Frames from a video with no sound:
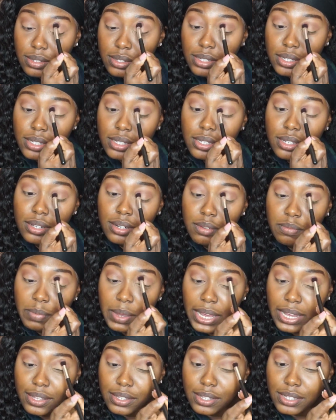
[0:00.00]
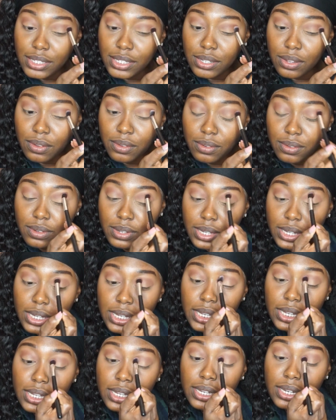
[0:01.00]
Just gonna pat this
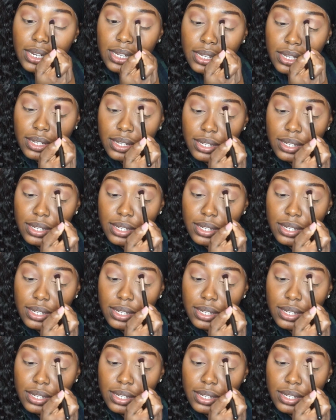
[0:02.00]
on.